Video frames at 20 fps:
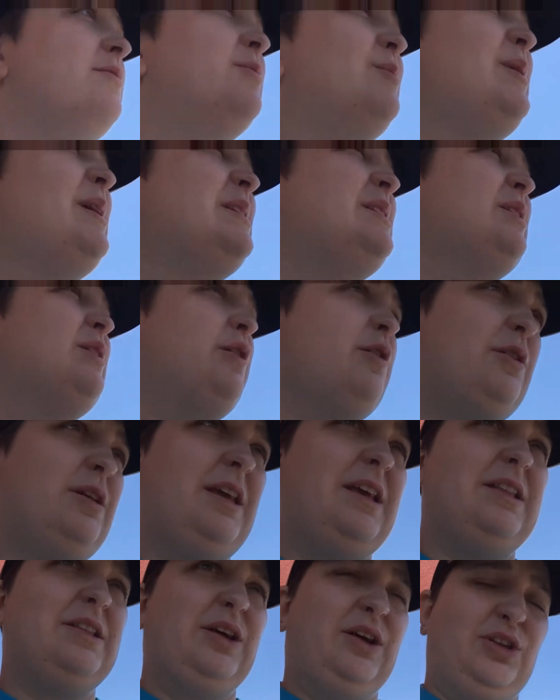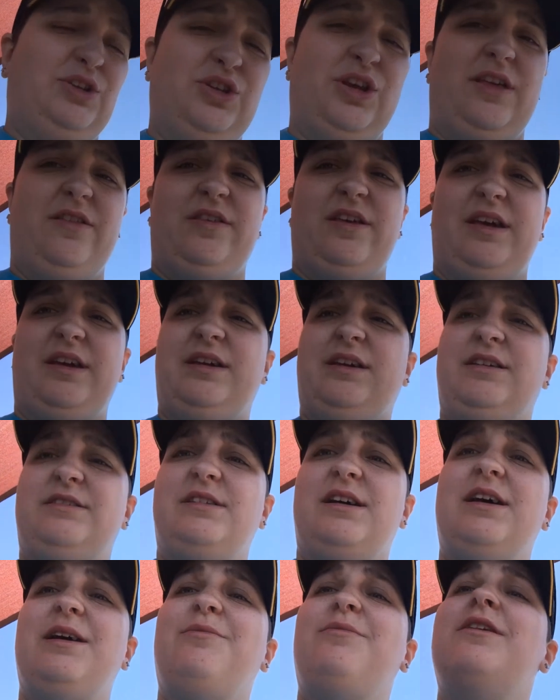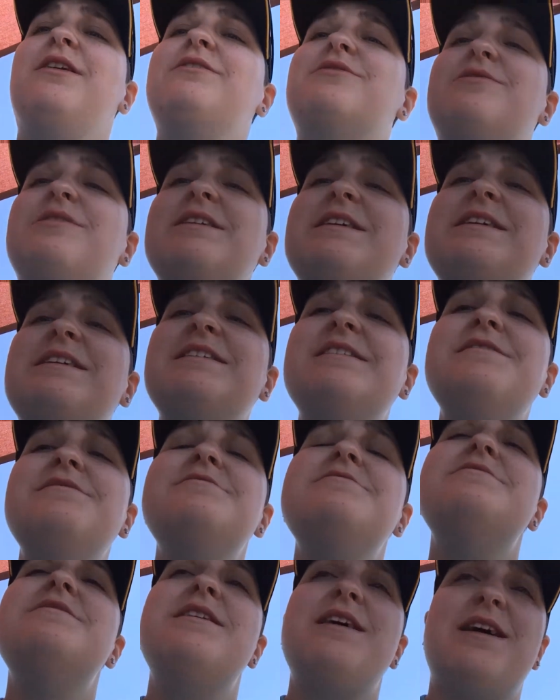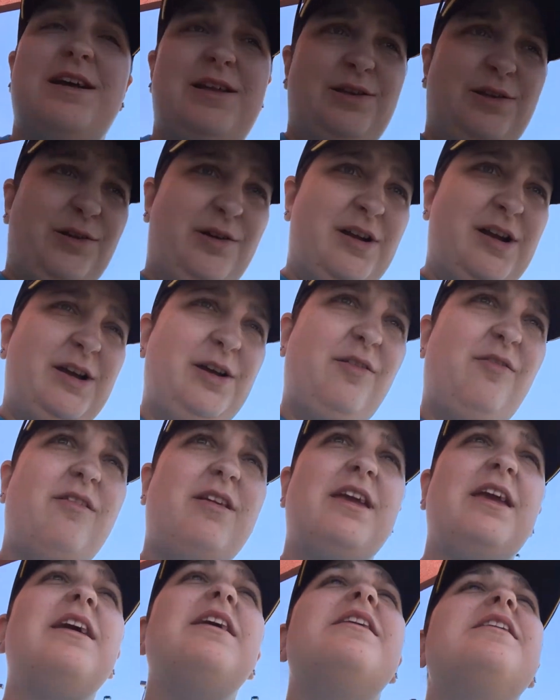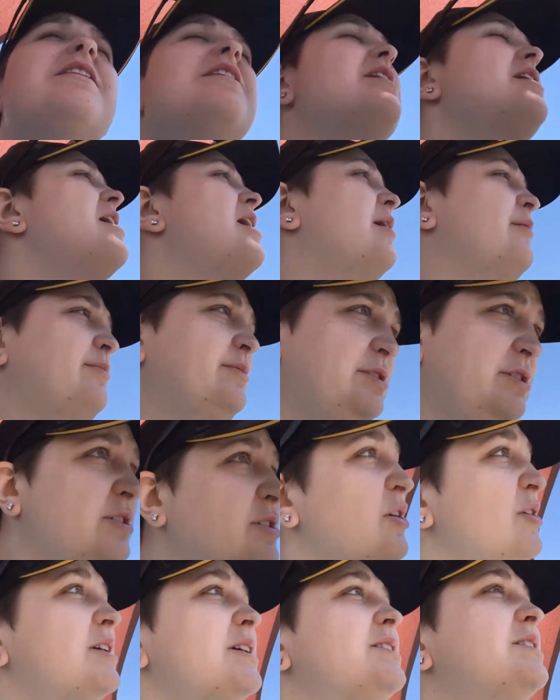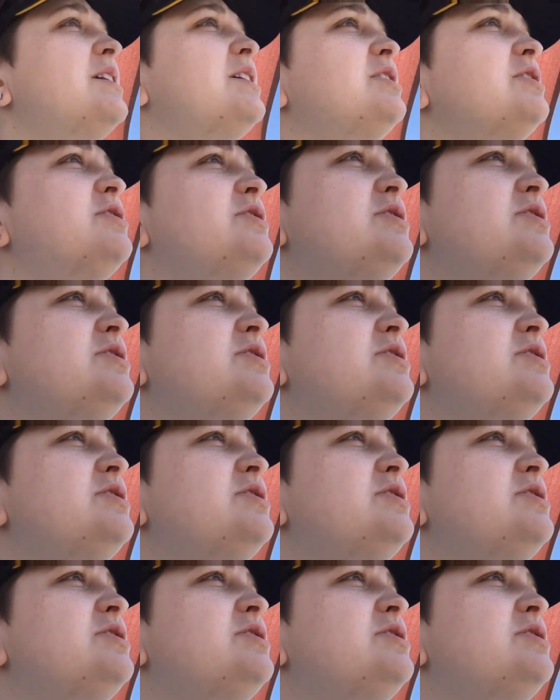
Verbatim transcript: We're about to go get lunch, I think, because I am hungry and you're hungry and we should go get lunch.